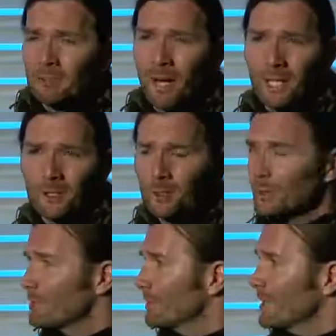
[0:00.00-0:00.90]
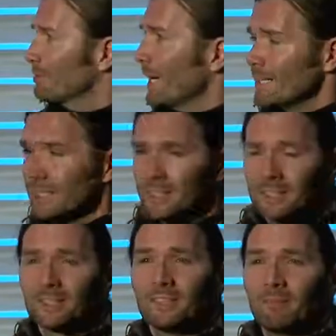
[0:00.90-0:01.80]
muscles of these bodies